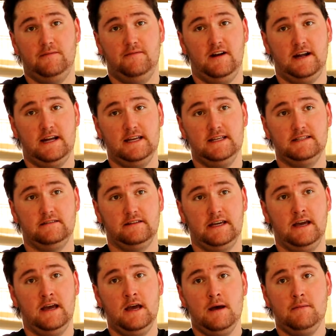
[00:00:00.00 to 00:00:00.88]
very
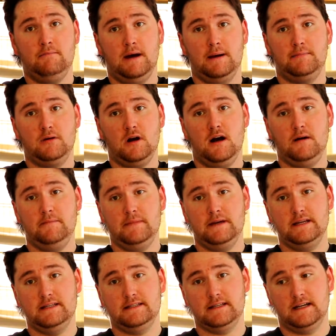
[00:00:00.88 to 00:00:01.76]
easily. My problem
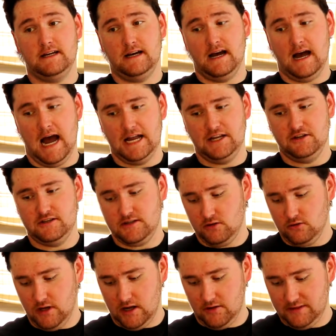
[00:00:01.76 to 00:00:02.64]
is I
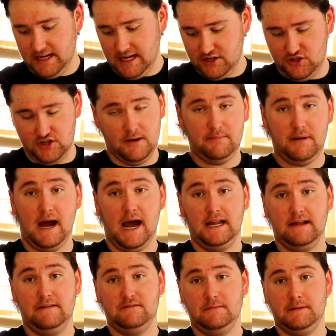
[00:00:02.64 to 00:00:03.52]
don't think I jump high
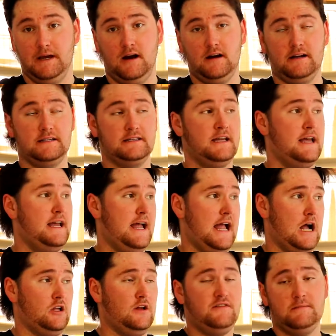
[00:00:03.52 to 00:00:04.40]
enough, to be honest.
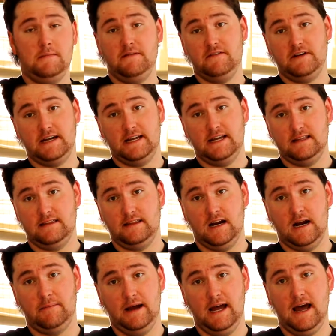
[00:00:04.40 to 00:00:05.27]
I don't know if I'm ever going to get
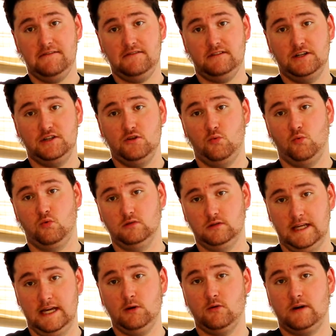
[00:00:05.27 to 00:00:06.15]
there. I might have to like do
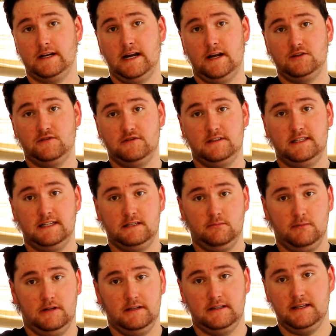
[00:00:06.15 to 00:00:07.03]
leg workouts for 6
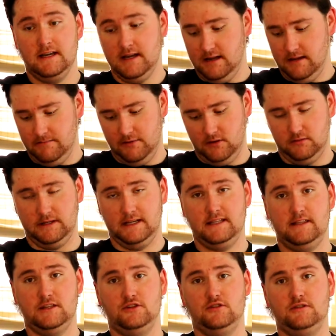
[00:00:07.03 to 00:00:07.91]
months to be able to
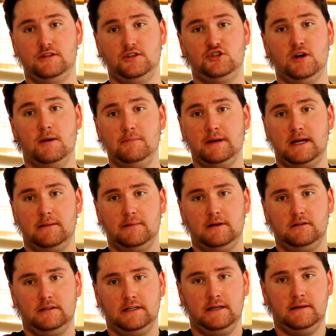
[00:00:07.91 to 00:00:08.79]
get the jumping
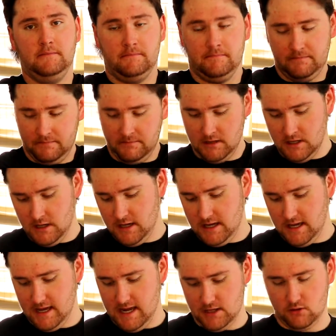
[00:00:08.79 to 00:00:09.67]
ability
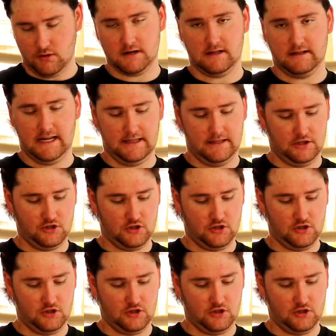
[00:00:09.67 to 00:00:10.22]
in order to land these